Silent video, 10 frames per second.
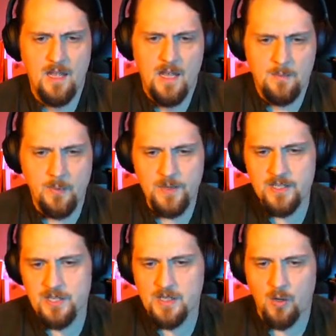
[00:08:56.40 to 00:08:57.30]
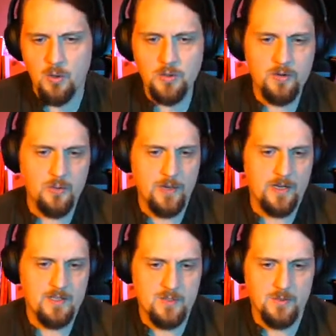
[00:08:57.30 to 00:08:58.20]
But when he took hold of the
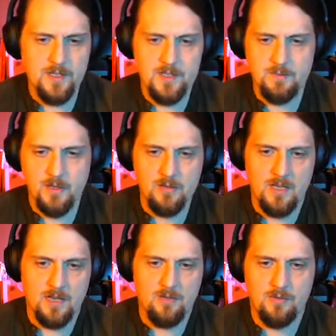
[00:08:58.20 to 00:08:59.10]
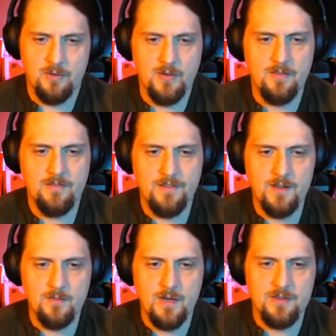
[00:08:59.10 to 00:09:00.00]
ring to run his boat line through it, it
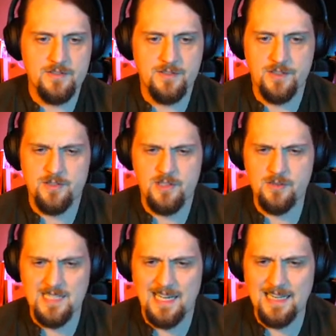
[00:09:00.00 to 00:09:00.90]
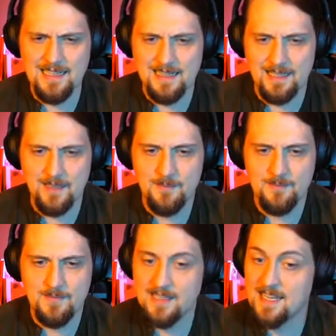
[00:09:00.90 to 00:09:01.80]
fitted round his finger so tightly
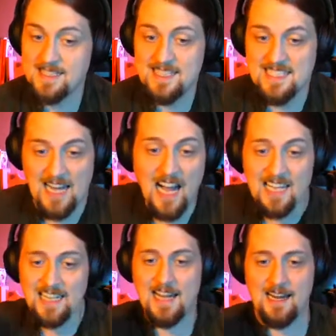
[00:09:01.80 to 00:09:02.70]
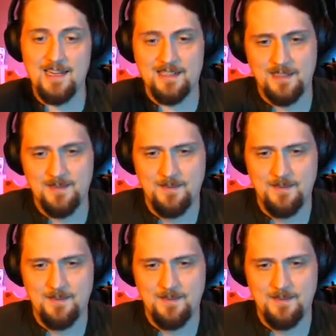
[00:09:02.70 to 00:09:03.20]
that he had to tug at it.